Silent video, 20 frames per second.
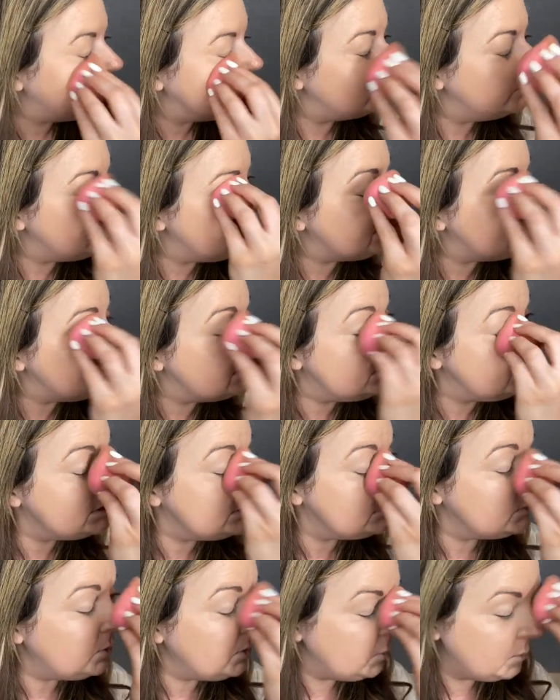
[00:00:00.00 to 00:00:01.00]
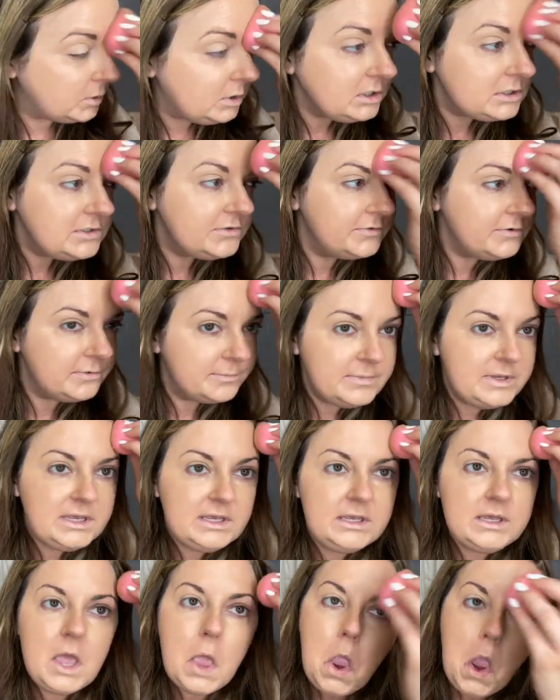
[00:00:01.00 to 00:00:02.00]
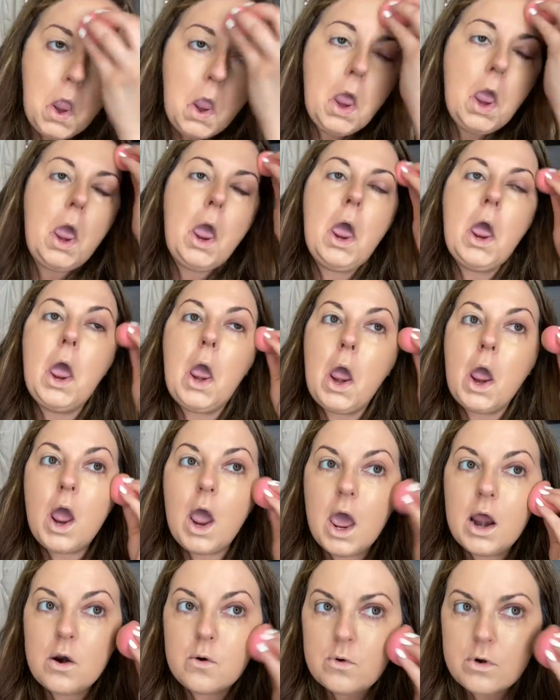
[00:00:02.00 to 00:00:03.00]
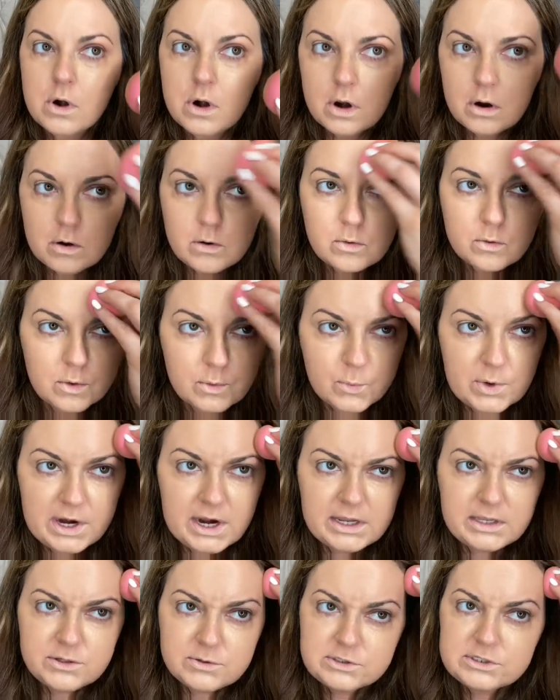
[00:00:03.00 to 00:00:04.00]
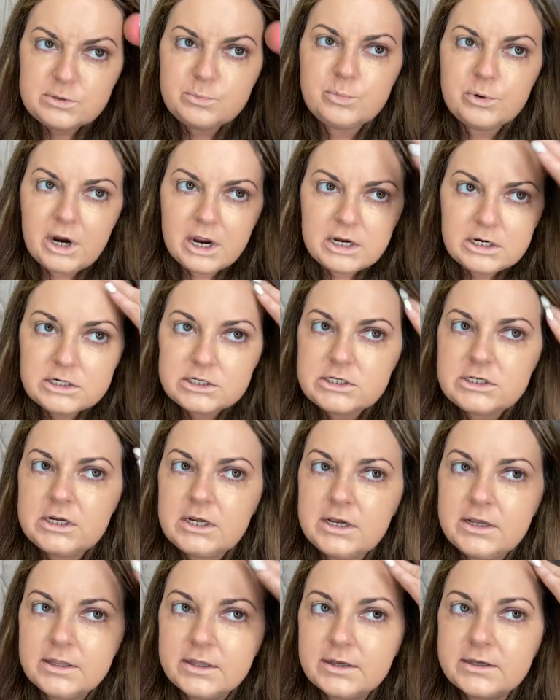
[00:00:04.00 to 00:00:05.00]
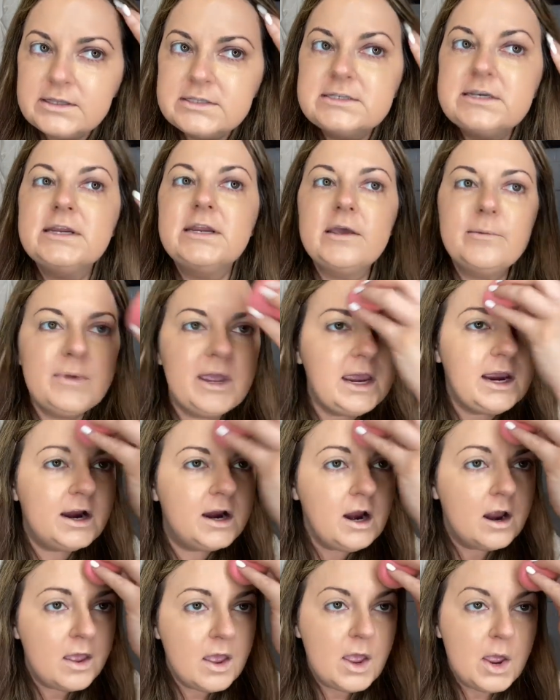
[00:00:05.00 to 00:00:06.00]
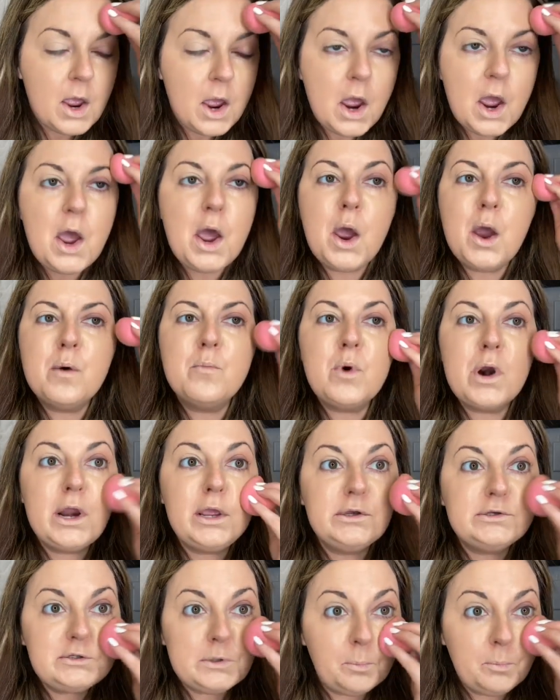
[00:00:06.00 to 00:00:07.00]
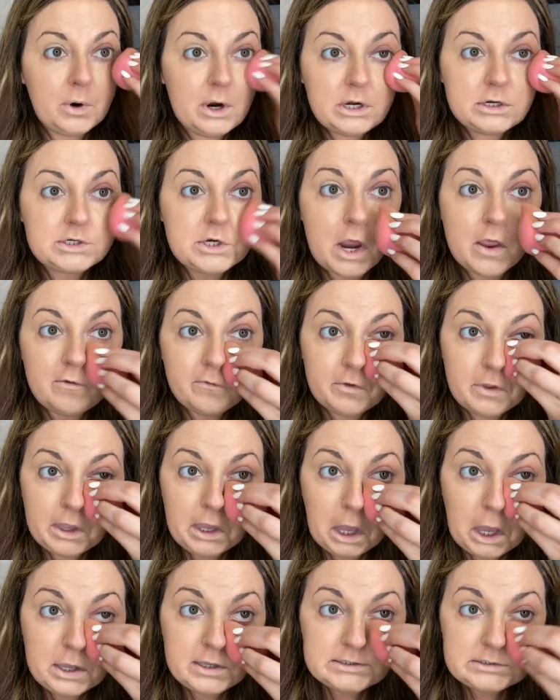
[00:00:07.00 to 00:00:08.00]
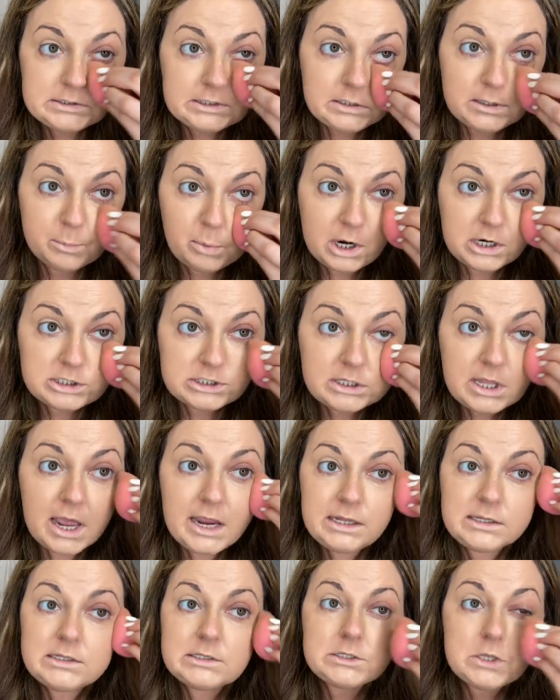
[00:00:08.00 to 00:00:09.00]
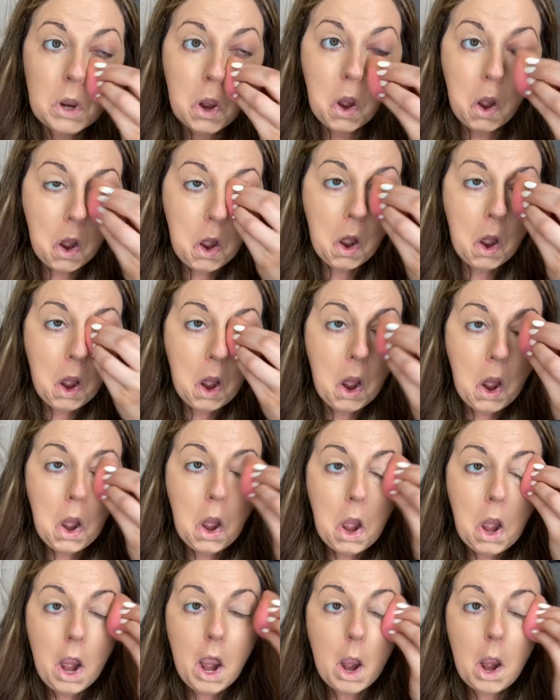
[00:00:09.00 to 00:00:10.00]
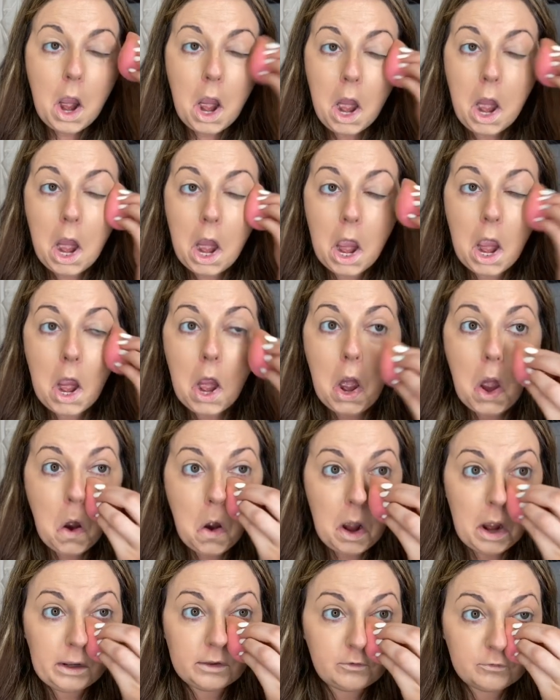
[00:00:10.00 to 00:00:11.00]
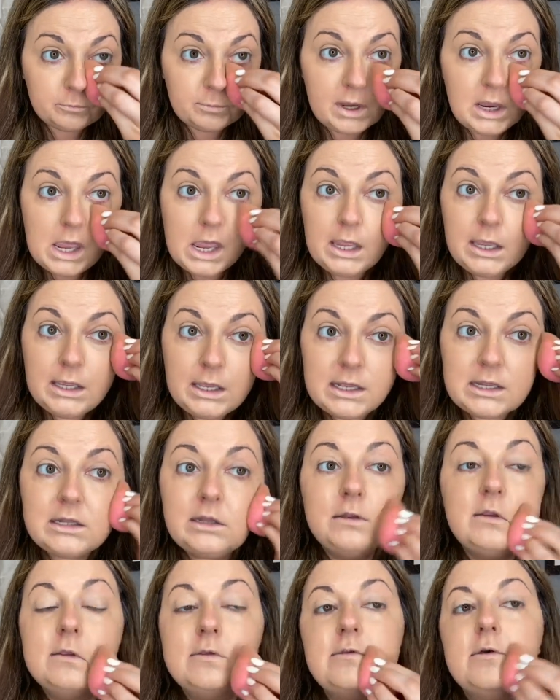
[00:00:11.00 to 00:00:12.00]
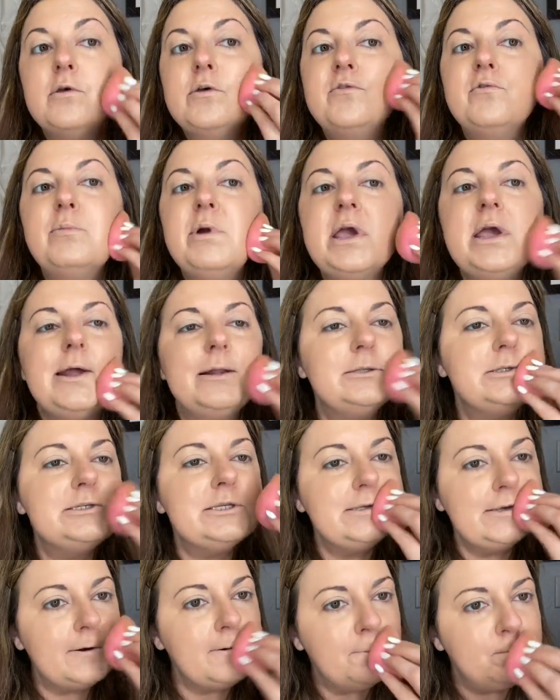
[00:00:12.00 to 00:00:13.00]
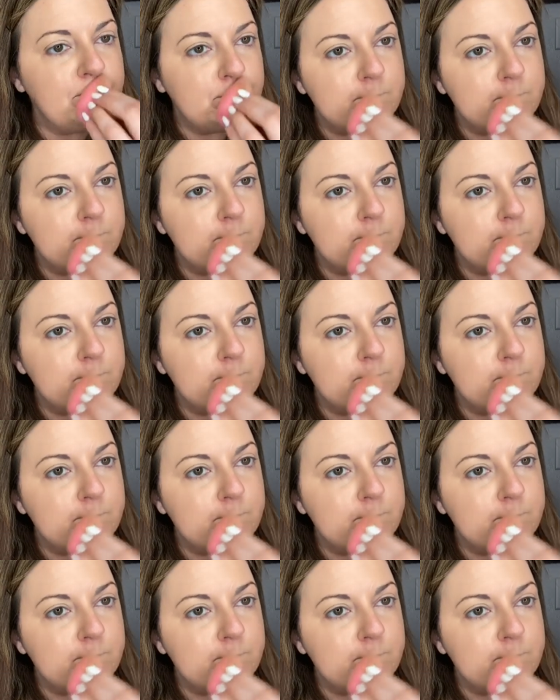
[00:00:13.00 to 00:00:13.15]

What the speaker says: This is just what works for me. I don't know, when I use a brush, look, it's getting in my hair. When I use a brush, I feel like I see the brush lines. And when I use my hands, it's all over my hands. So